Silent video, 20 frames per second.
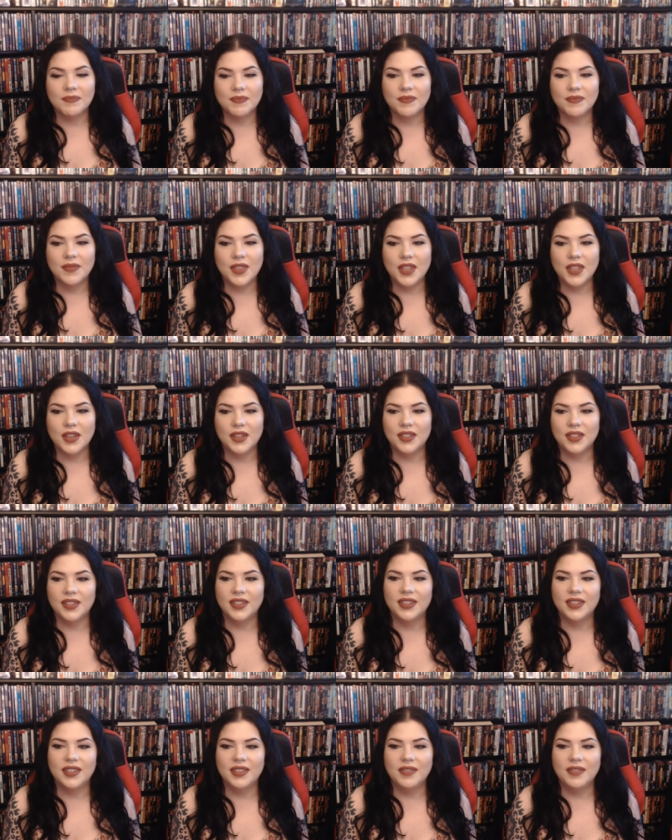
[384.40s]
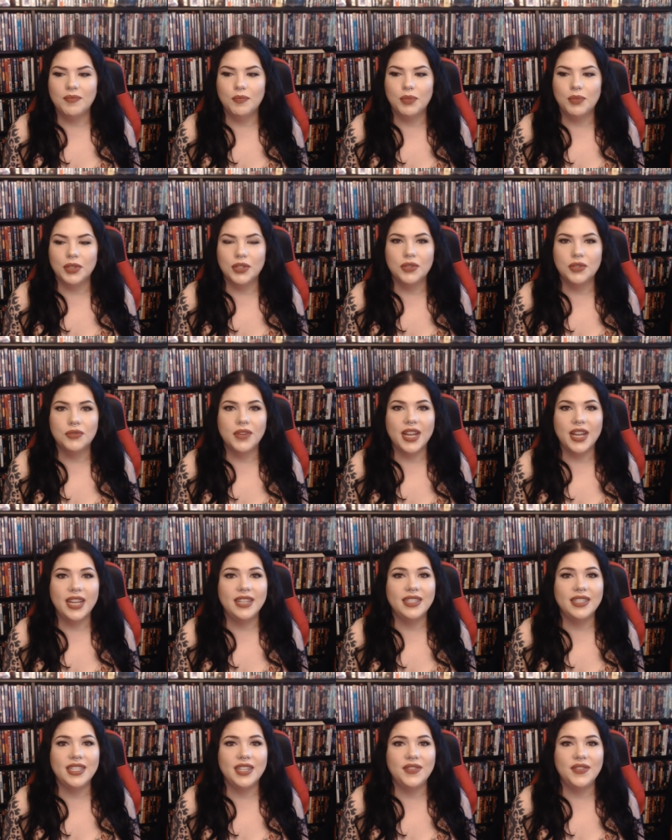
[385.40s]
the Blu-ray
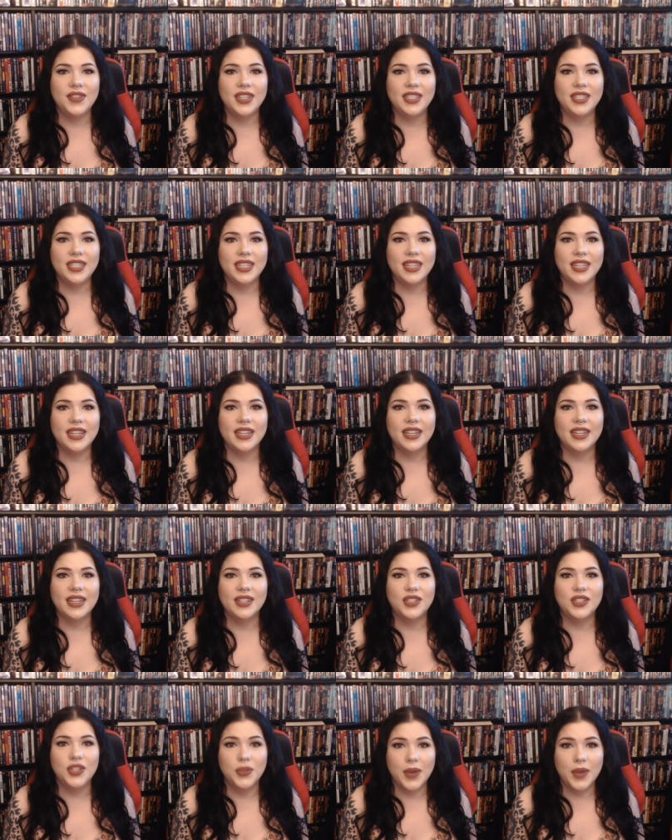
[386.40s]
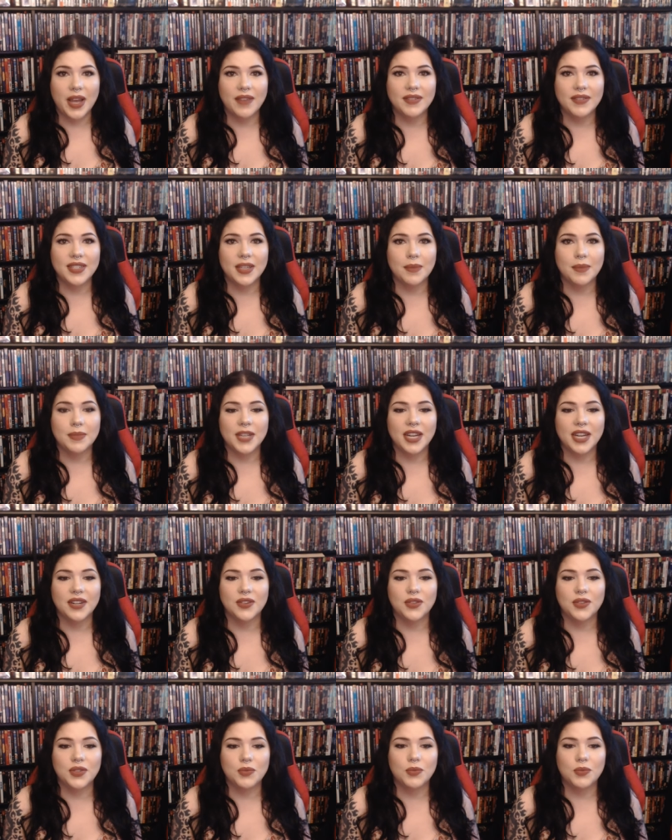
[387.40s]
and DVD do have
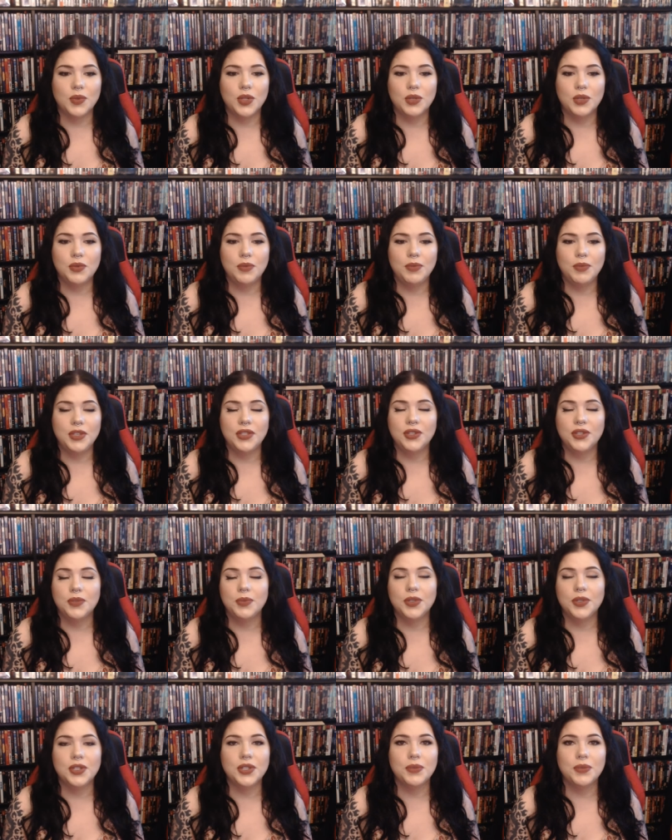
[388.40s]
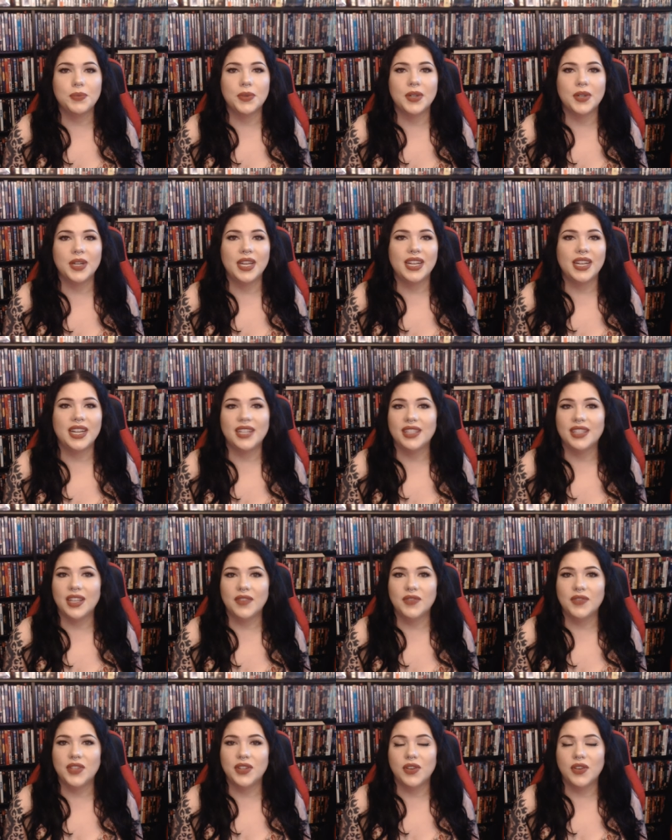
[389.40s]
subtitles, which would be super duper, and I'd
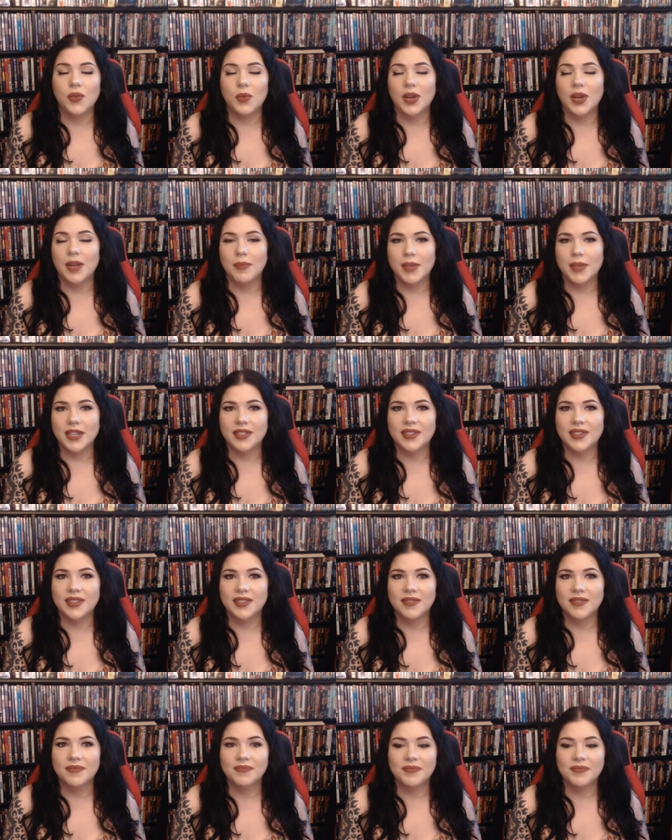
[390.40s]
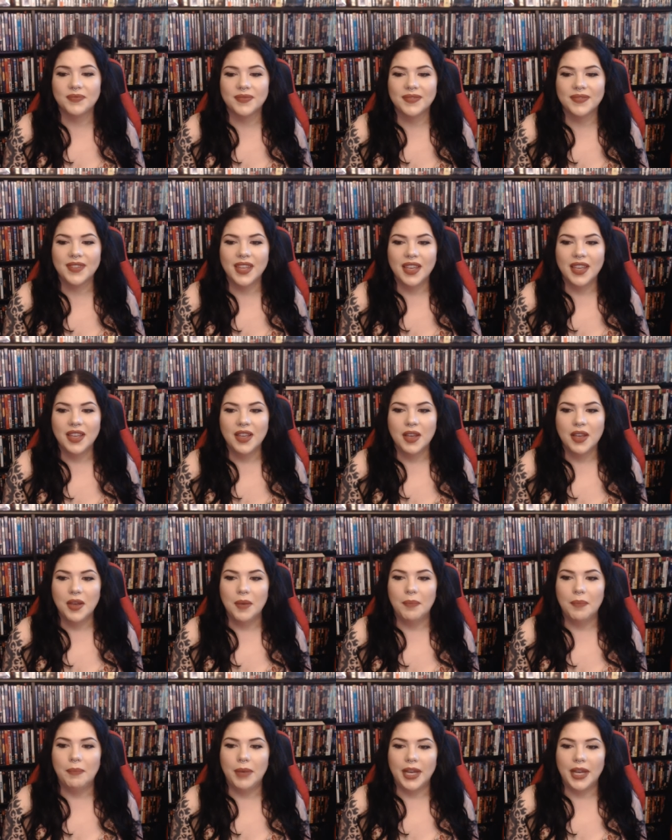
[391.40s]
love to know what I missed.
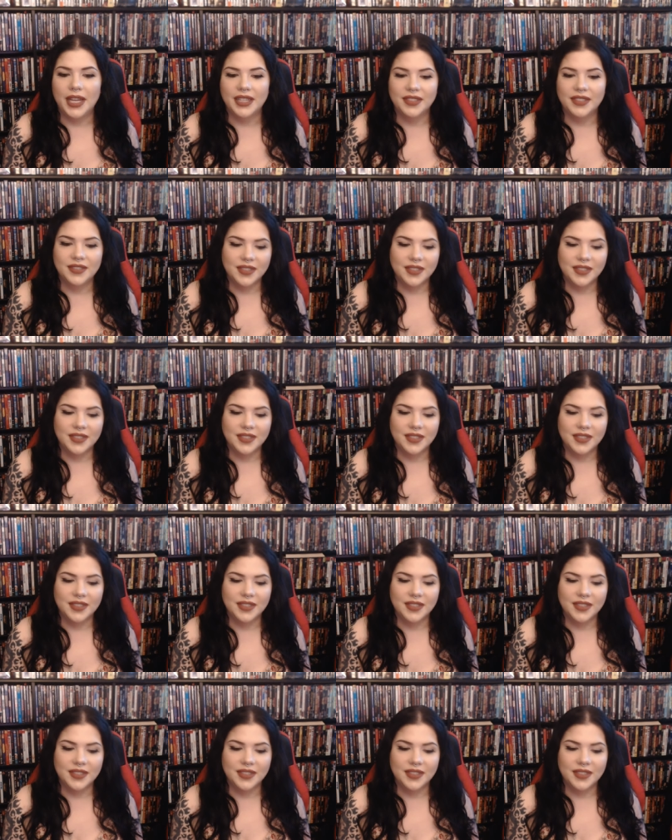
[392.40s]
But